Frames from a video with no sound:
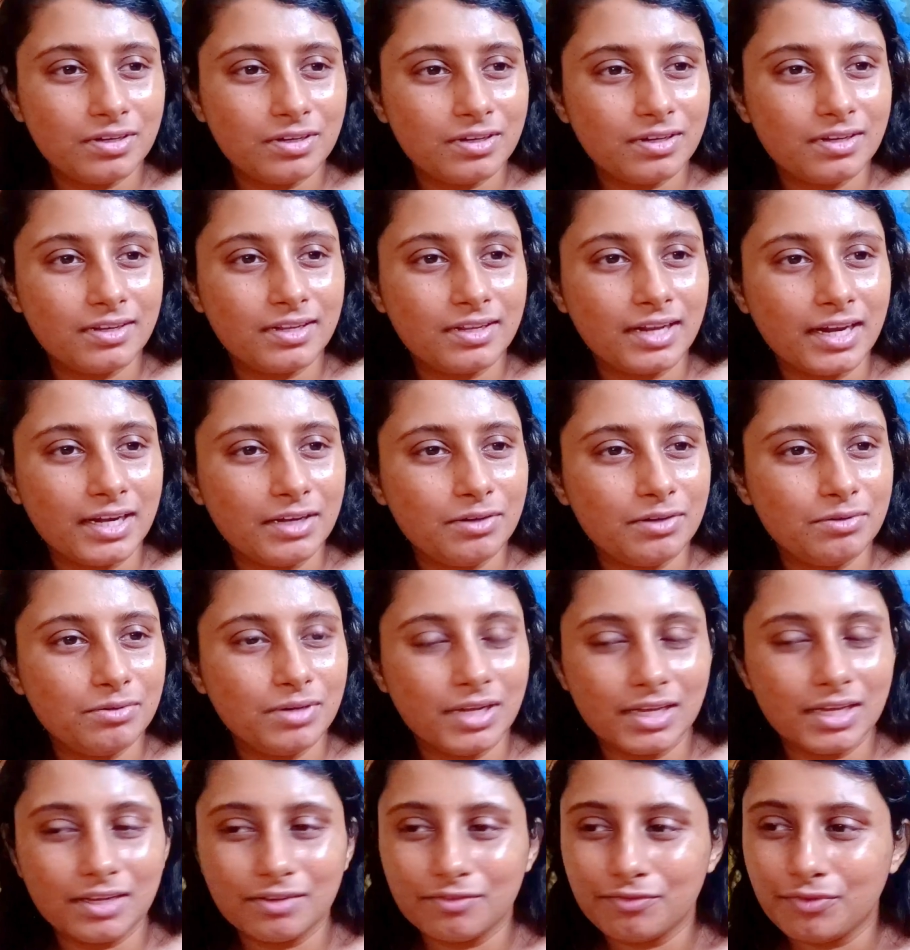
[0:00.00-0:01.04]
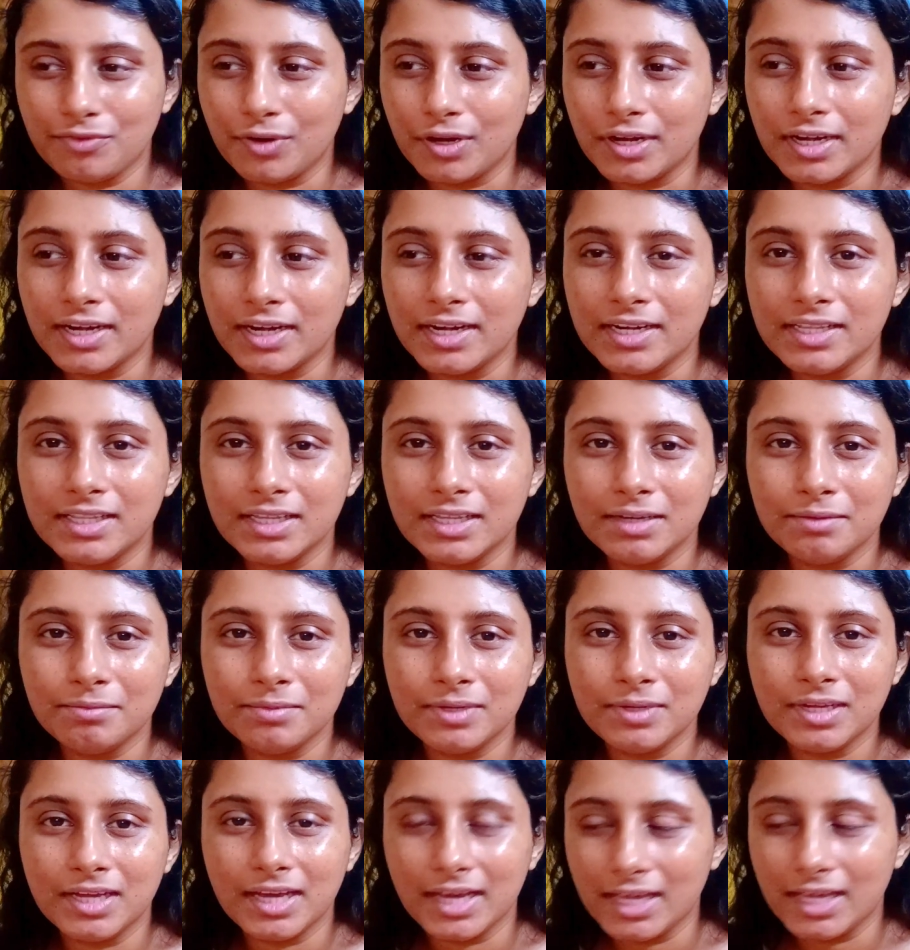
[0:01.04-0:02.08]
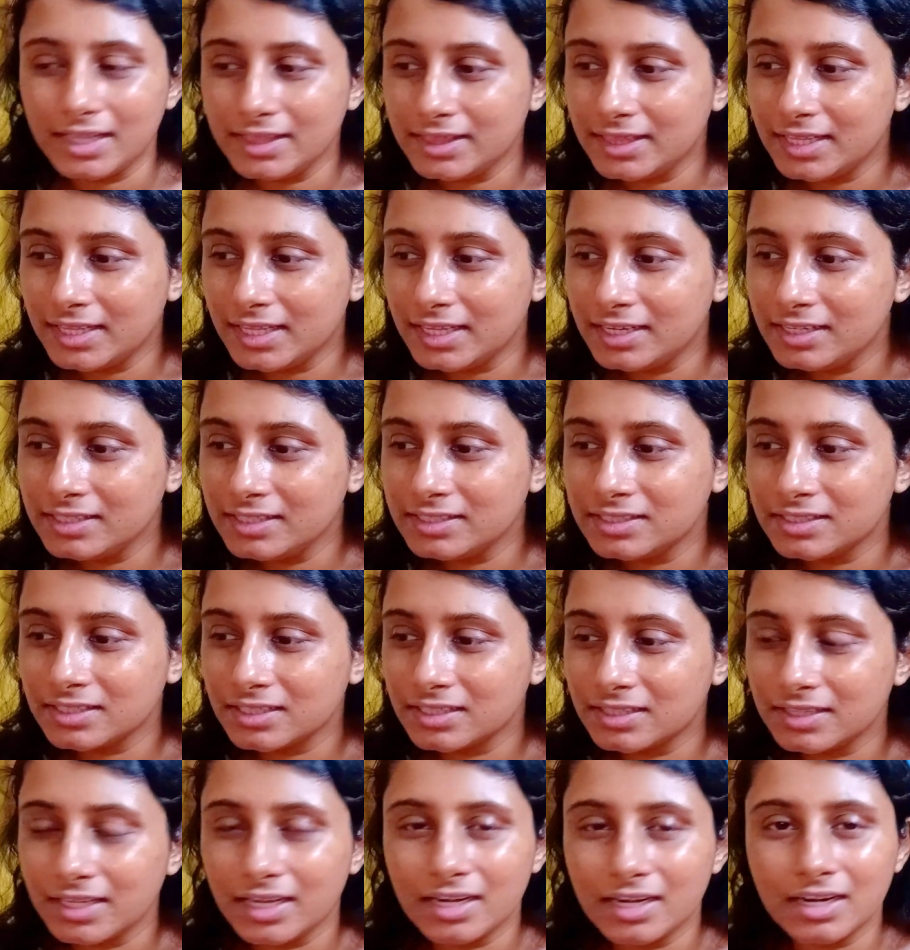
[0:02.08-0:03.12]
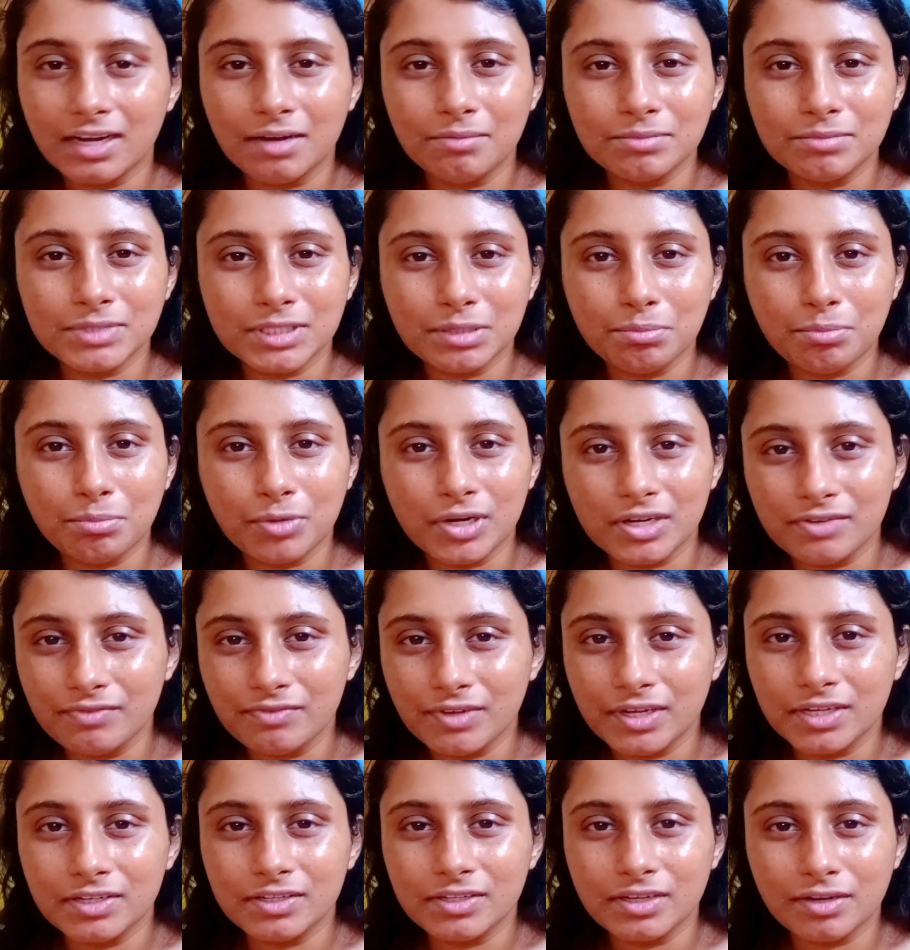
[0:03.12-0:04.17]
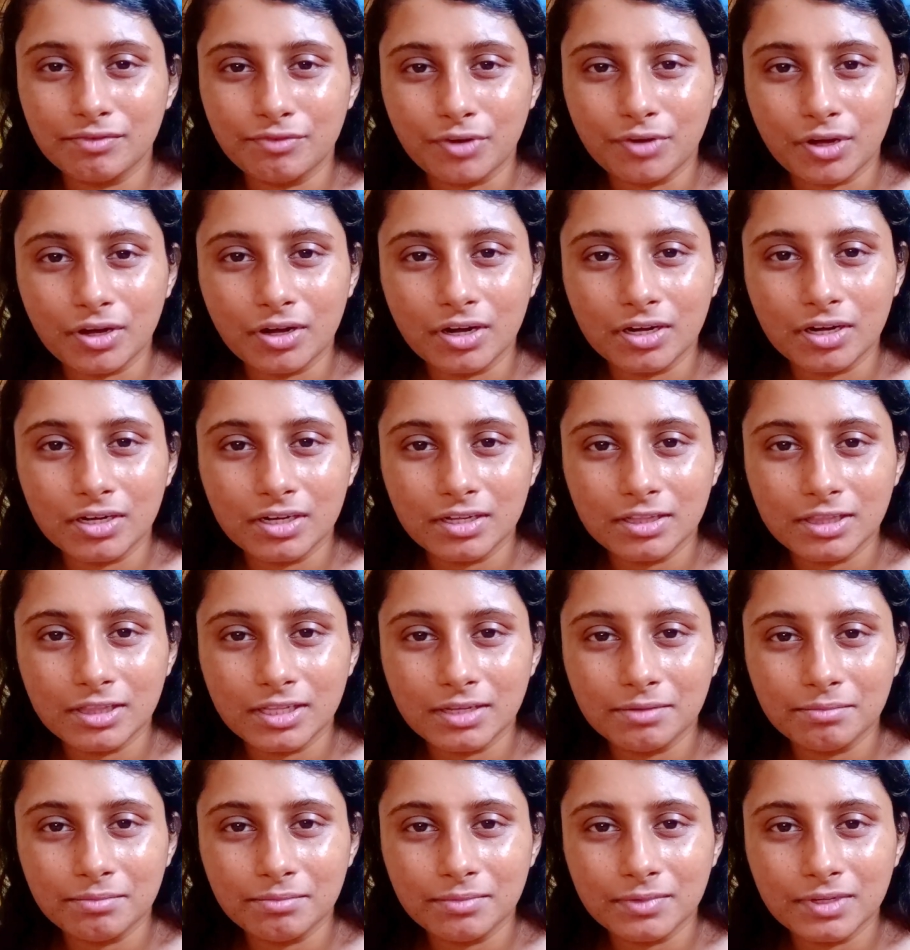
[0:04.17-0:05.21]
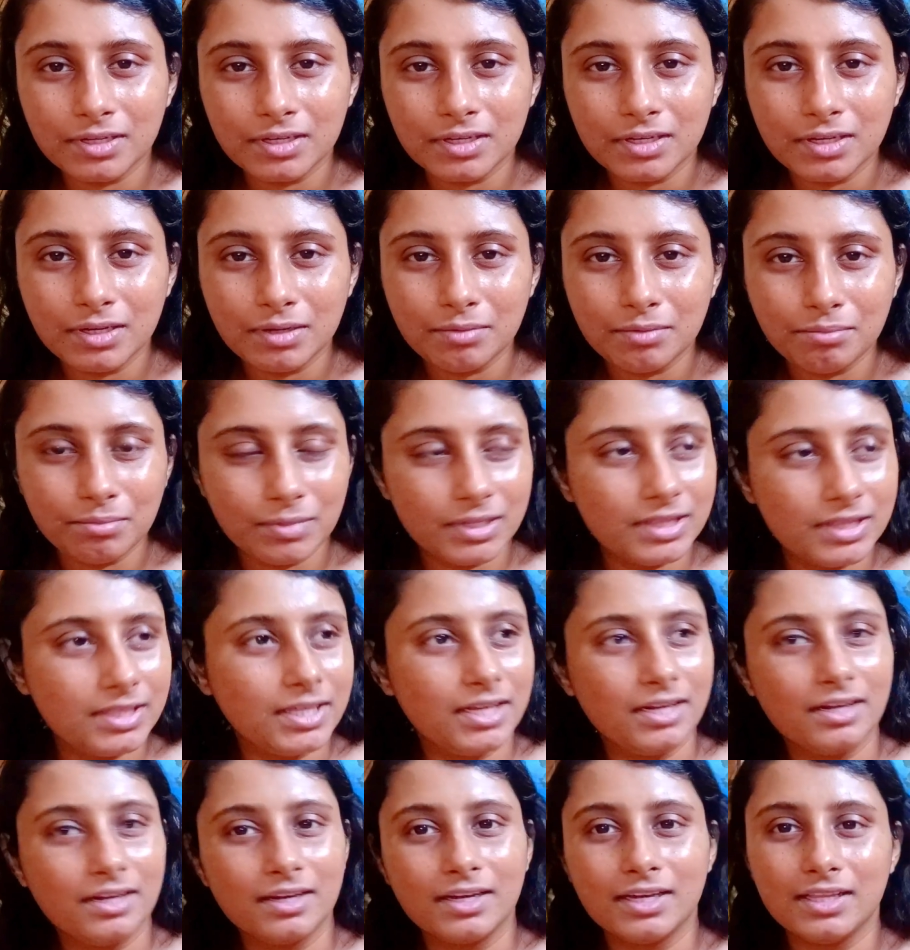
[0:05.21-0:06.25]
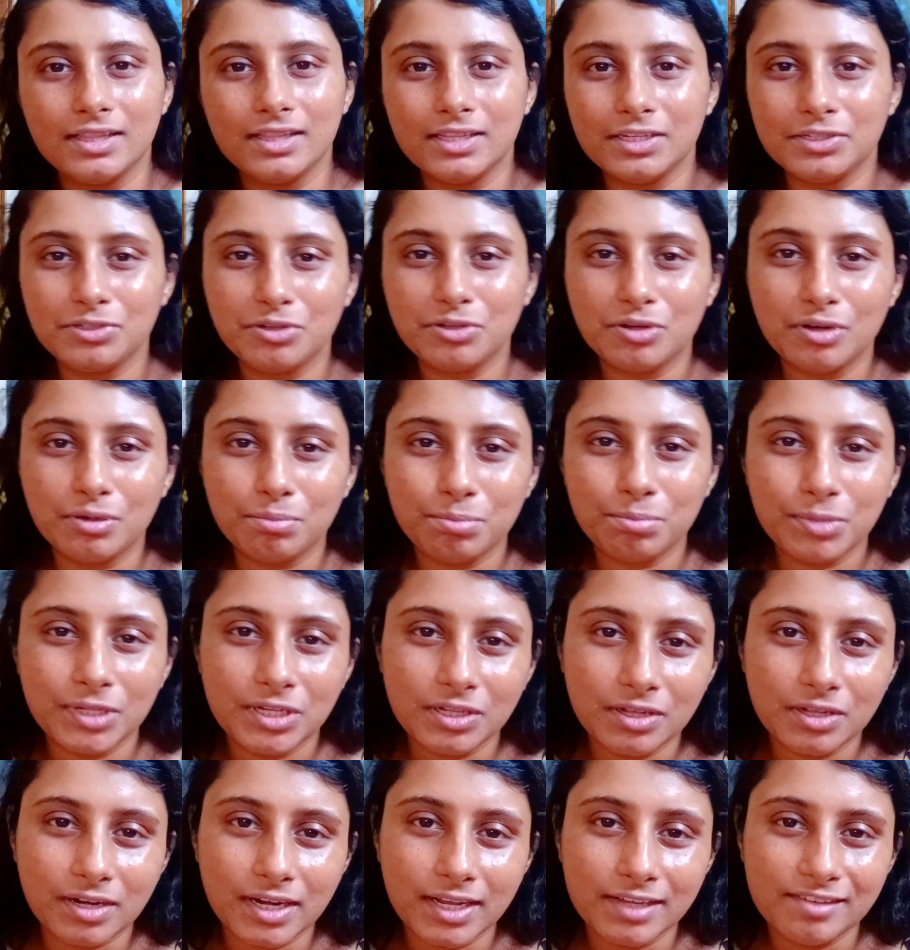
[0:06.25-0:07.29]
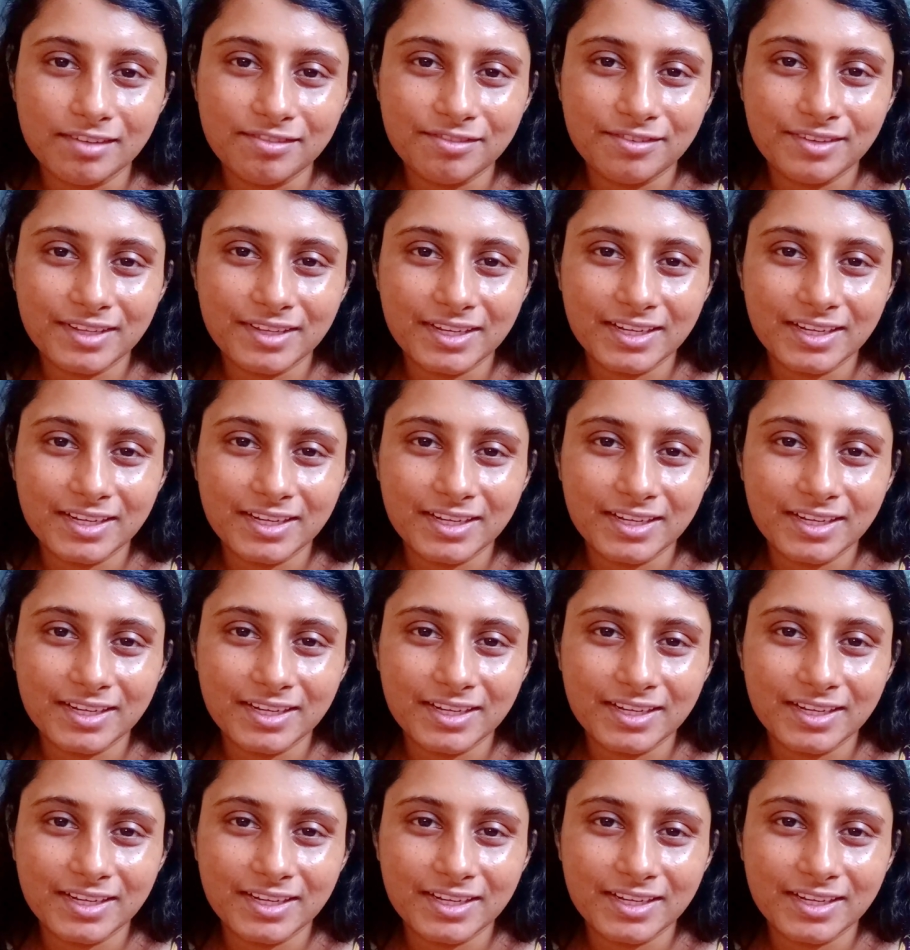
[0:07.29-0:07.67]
try to like forget them, and there comes a point when you have forgotten them, but then again they show up in your life.